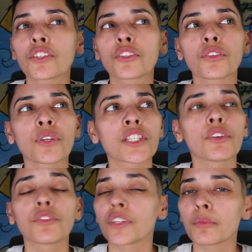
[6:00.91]
to its
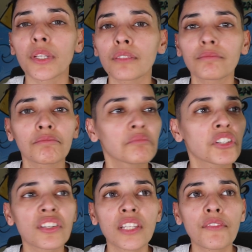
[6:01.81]
fulfillment.
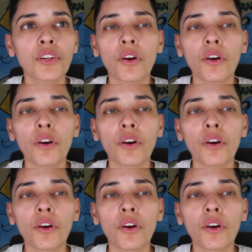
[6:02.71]
You're just never